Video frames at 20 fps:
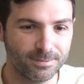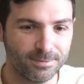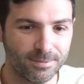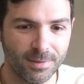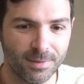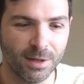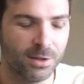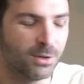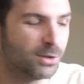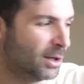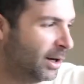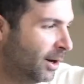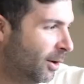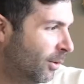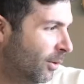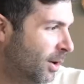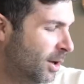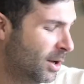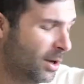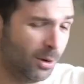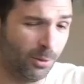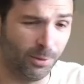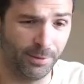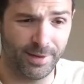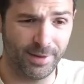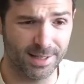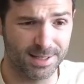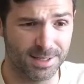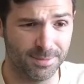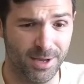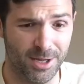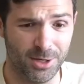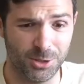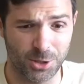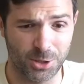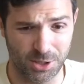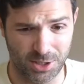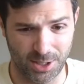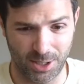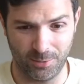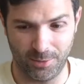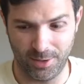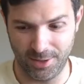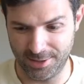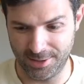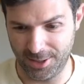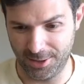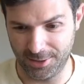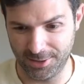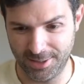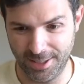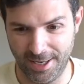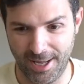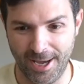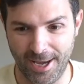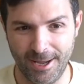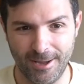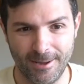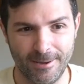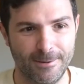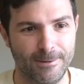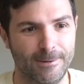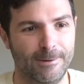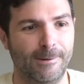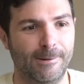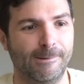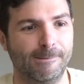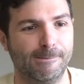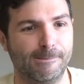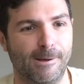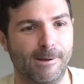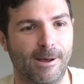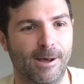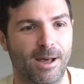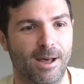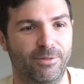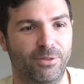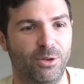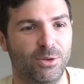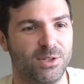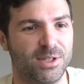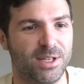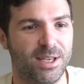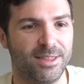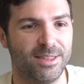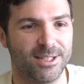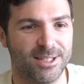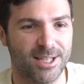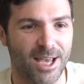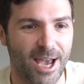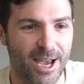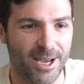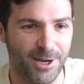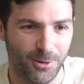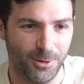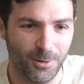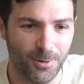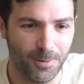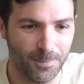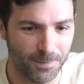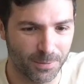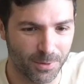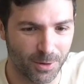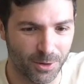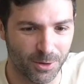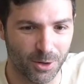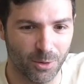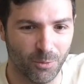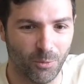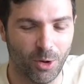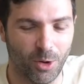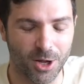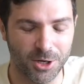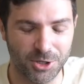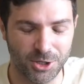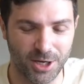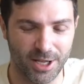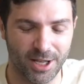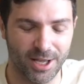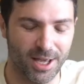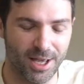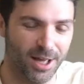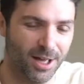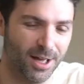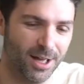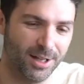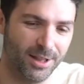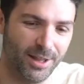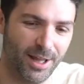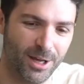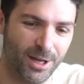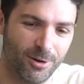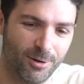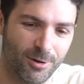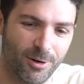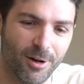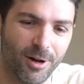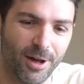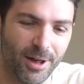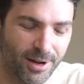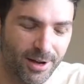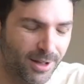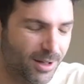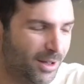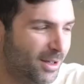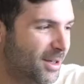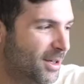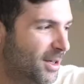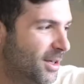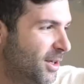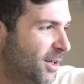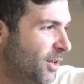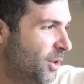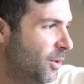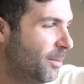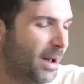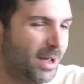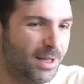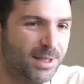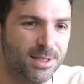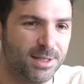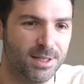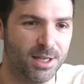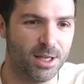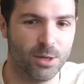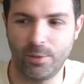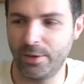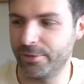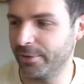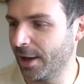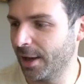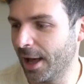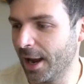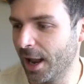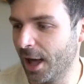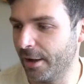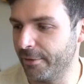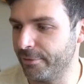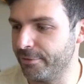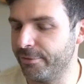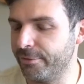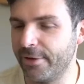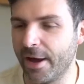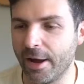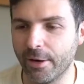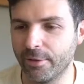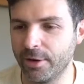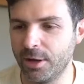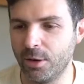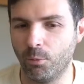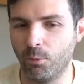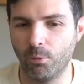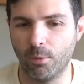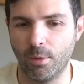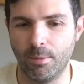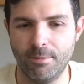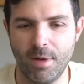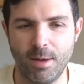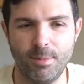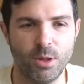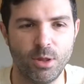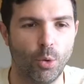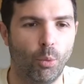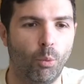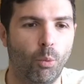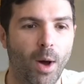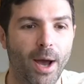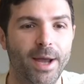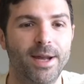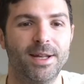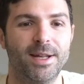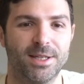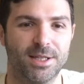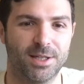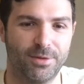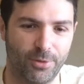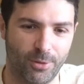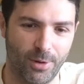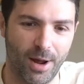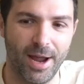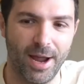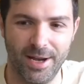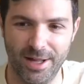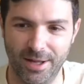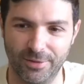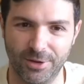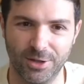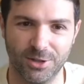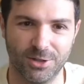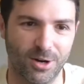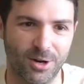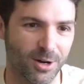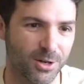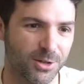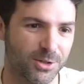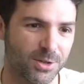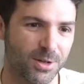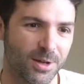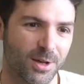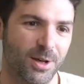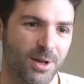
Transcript: So we've got some interesting ones here today. If you see the title, or you're watching later on, you might see we've got maybe the widest variety of guitars.